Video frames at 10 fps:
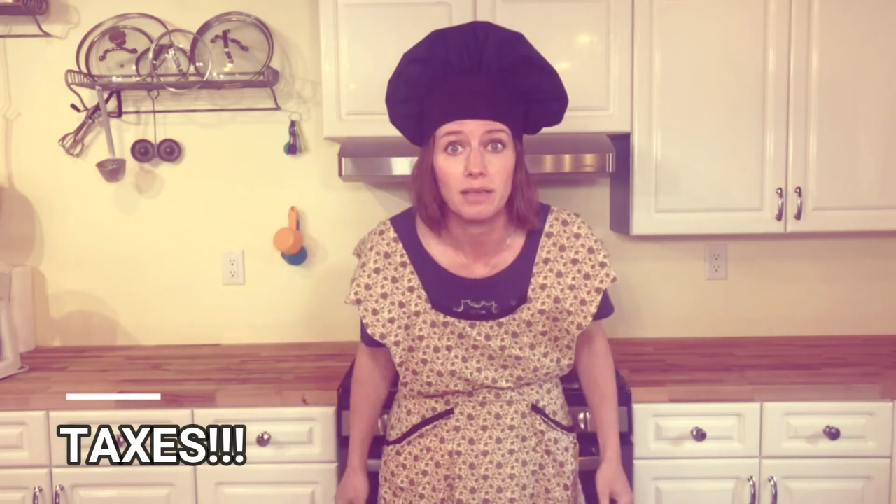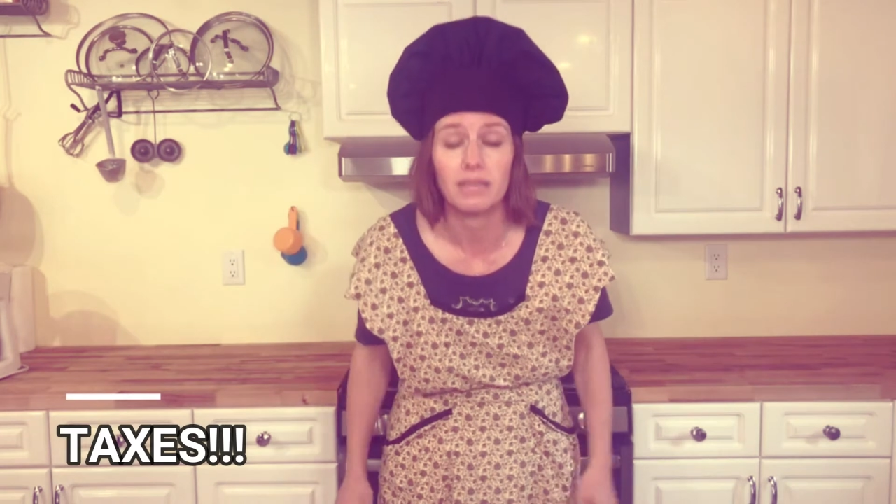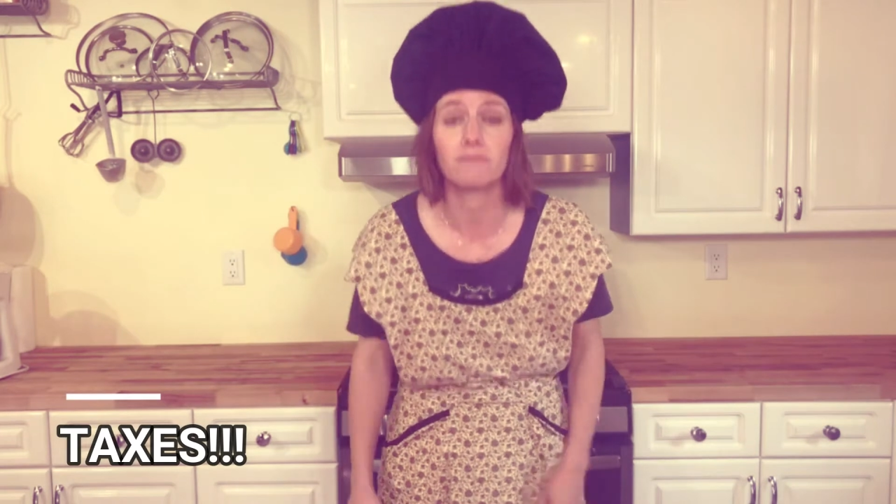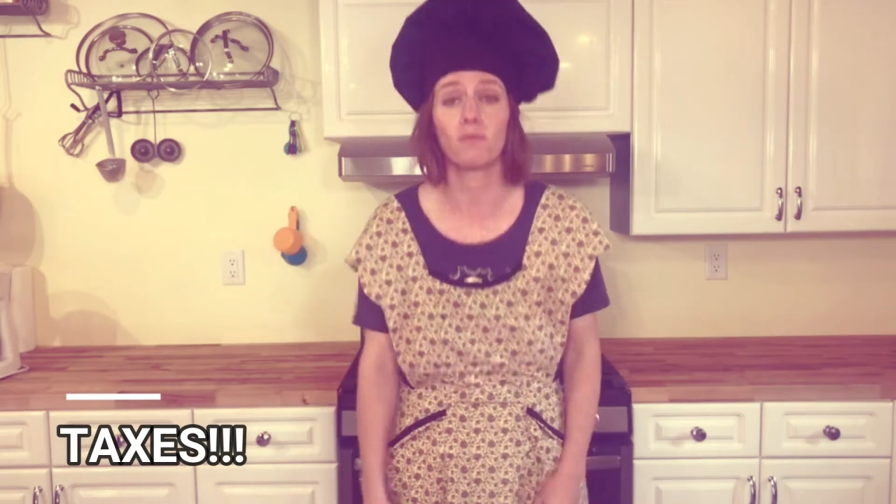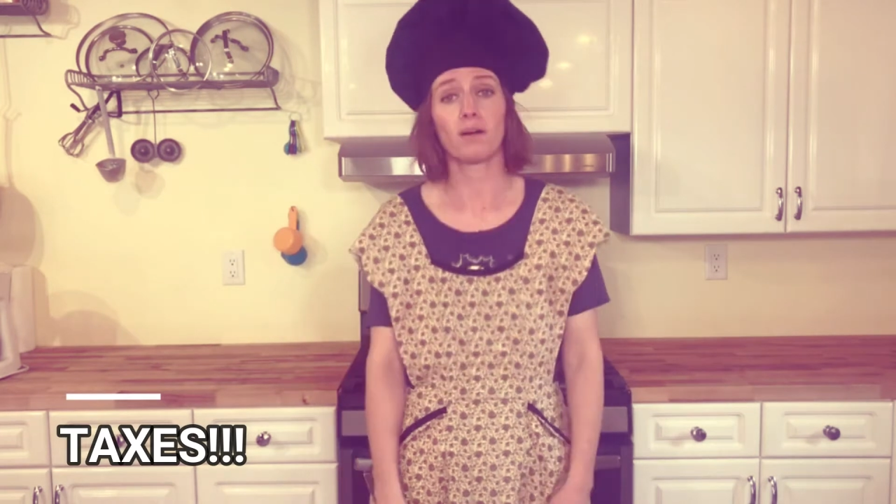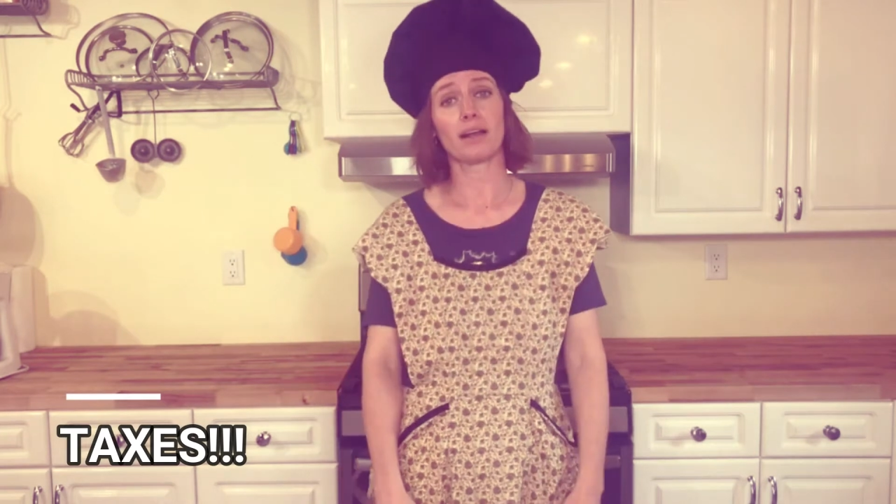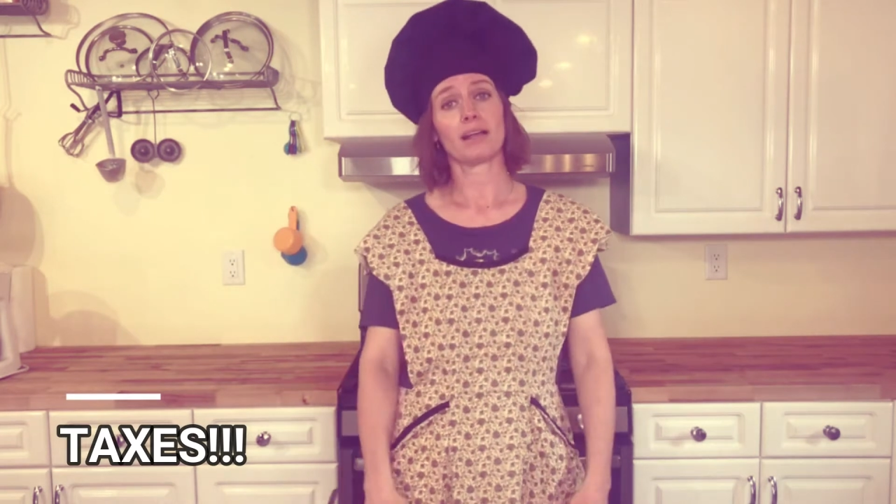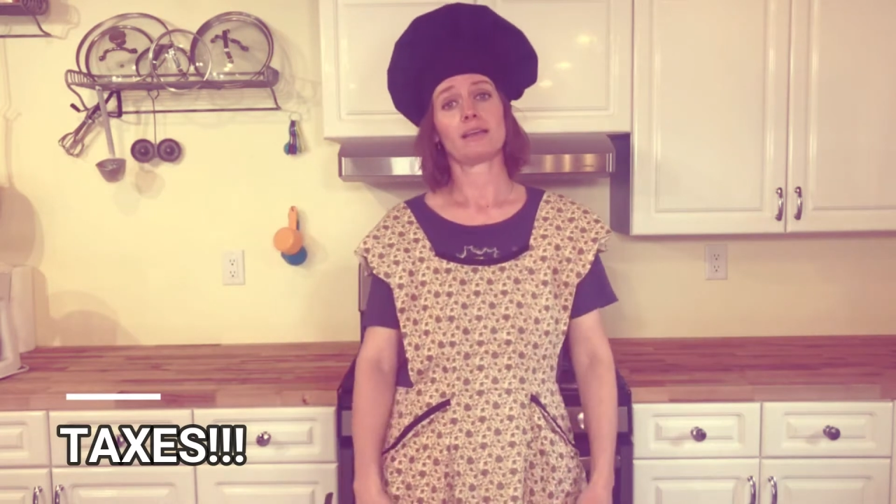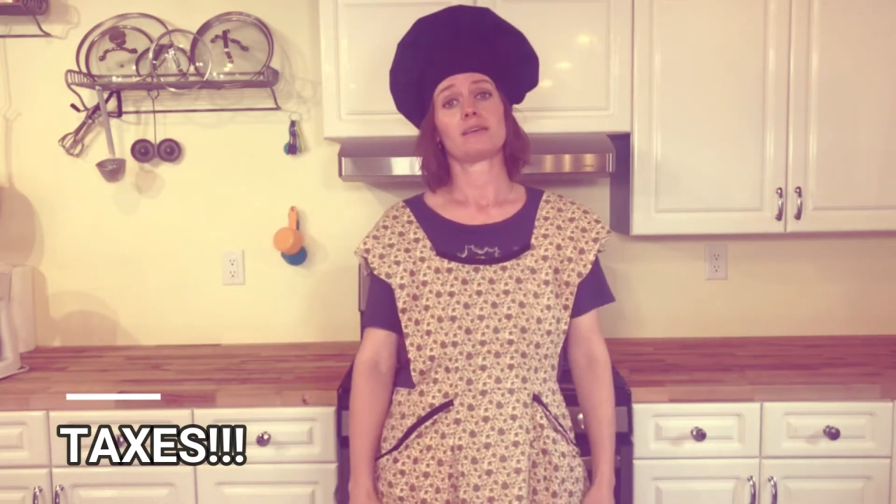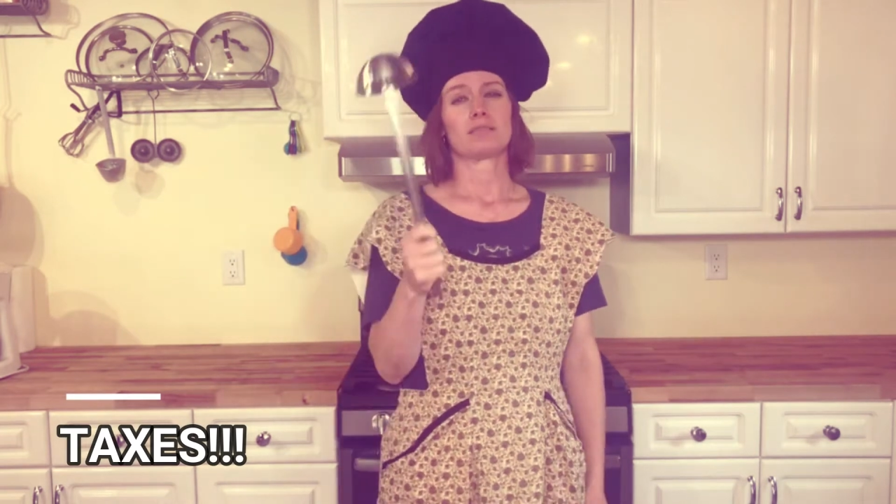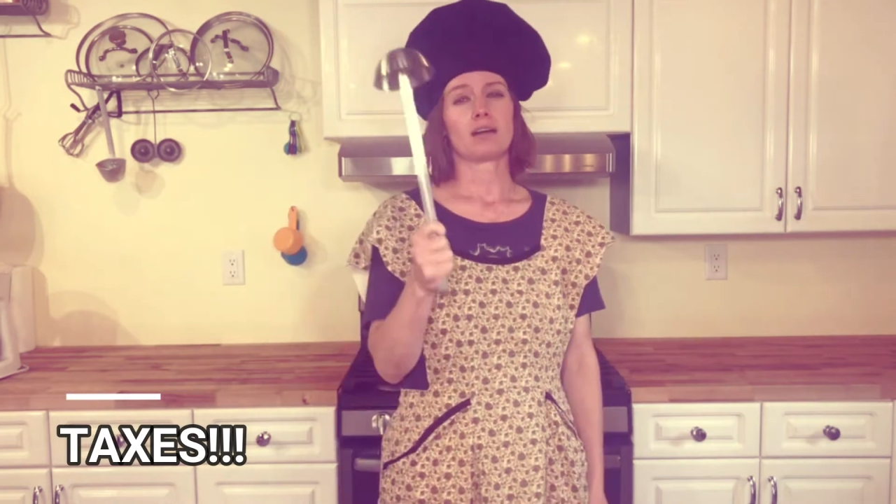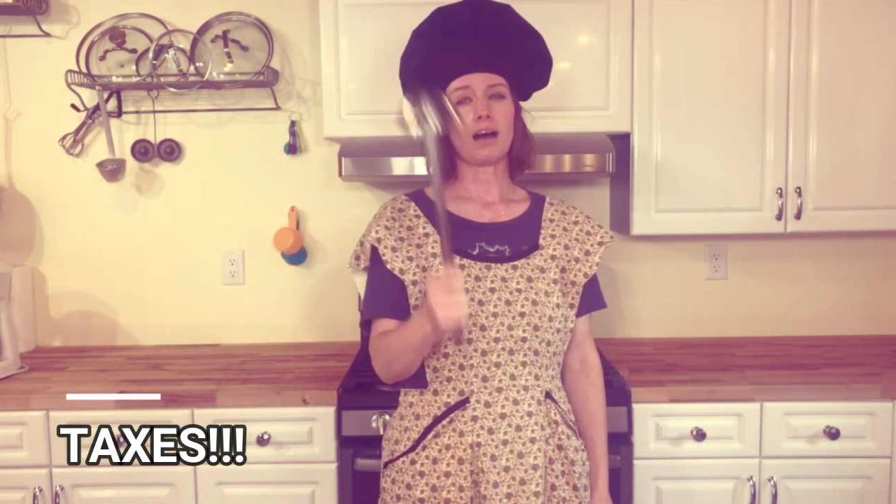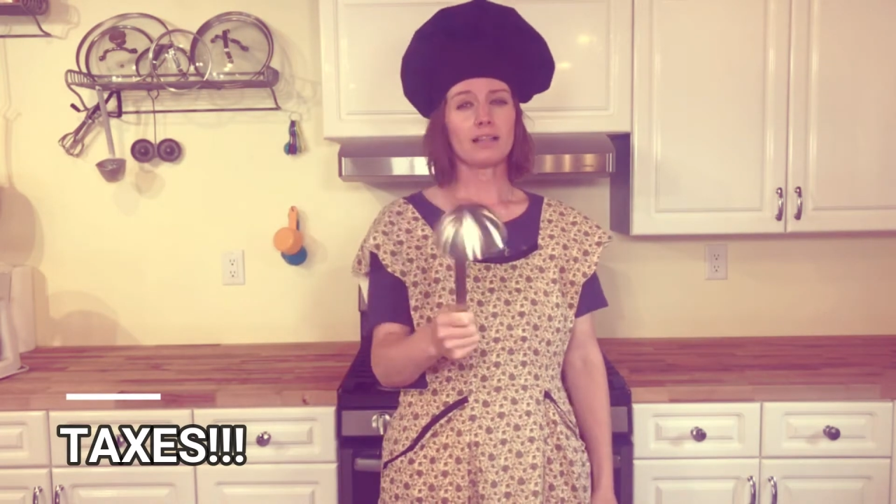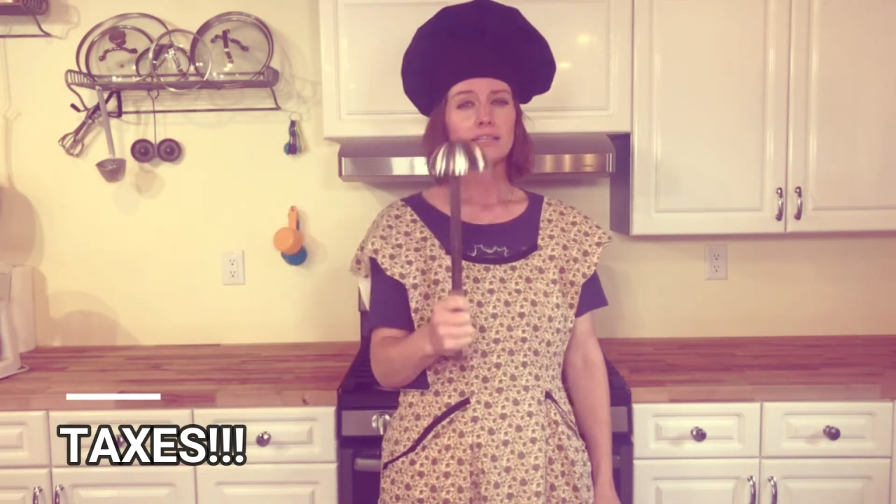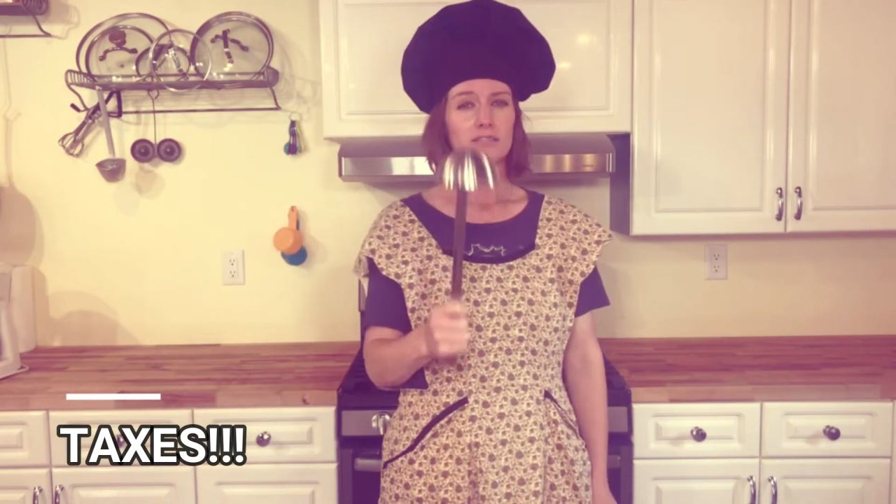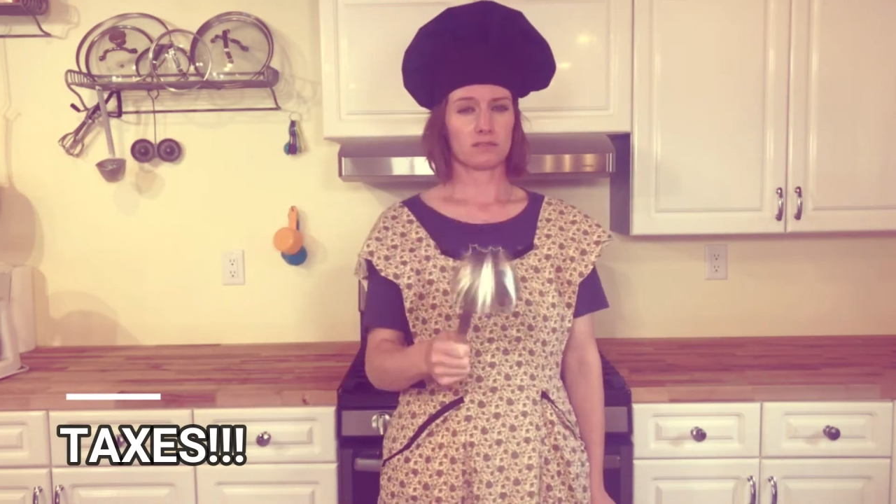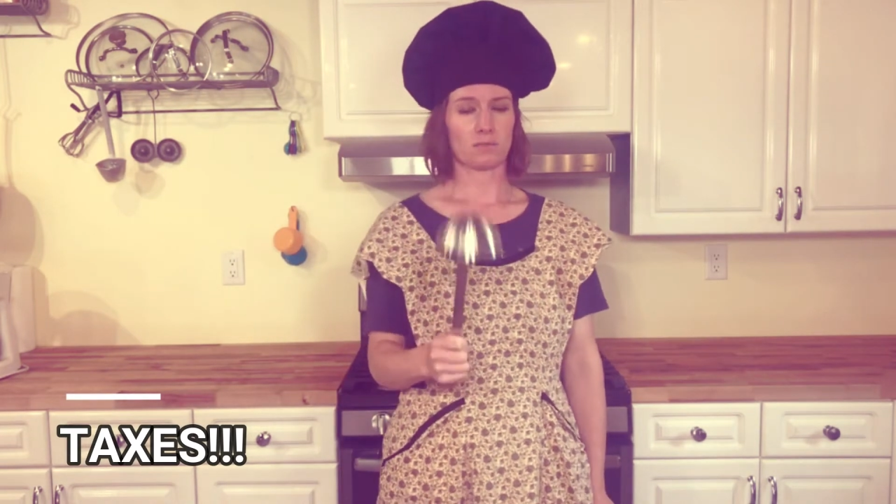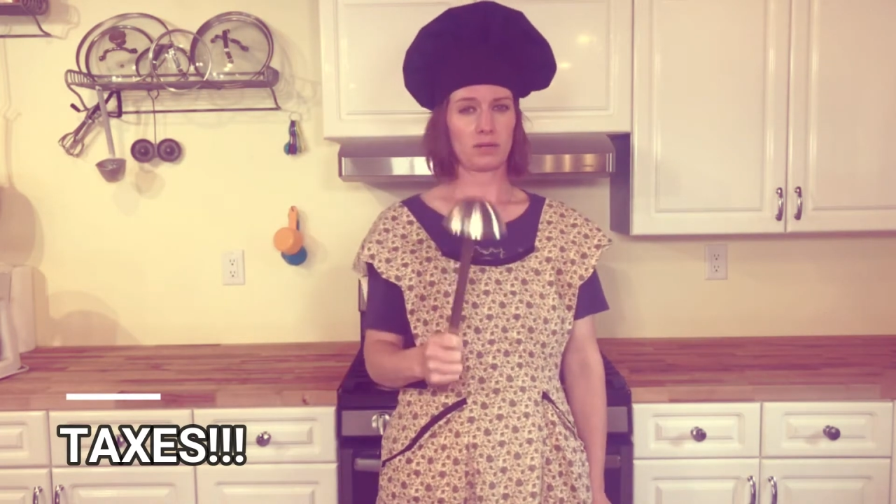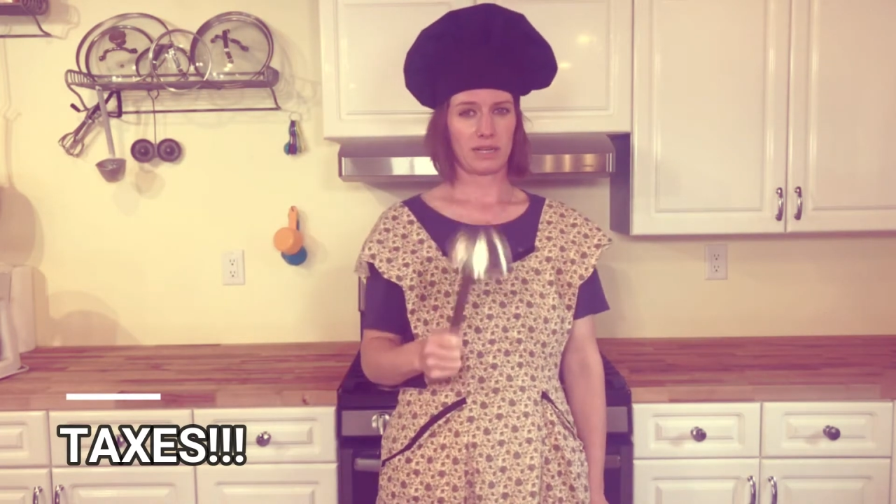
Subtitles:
pay for. The colonists weren't